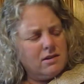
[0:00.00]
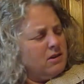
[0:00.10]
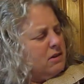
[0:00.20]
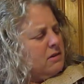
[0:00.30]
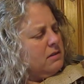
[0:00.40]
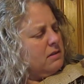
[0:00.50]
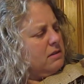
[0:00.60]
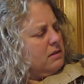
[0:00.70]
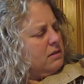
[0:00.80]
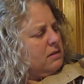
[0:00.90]
or
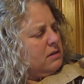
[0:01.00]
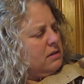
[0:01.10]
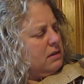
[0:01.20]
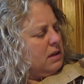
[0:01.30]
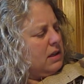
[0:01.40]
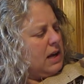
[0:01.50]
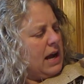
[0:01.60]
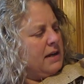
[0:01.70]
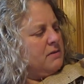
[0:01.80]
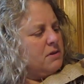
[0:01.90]

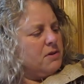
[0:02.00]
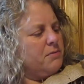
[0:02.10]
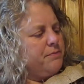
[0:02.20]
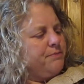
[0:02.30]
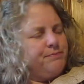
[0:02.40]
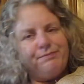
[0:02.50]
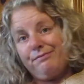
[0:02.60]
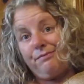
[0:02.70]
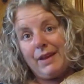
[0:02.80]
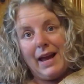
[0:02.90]
I don't know.
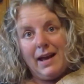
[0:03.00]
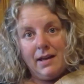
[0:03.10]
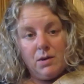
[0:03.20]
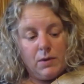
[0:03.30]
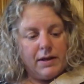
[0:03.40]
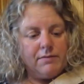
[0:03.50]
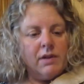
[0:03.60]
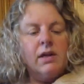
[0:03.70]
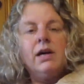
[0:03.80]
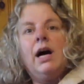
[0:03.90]
Anyway,
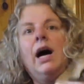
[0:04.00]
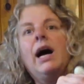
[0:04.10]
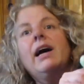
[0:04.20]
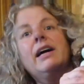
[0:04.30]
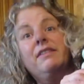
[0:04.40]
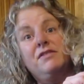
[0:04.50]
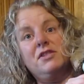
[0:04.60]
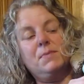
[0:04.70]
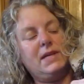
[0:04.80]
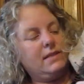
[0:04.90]
I got
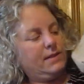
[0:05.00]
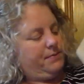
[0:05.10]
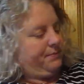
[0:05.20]
first place.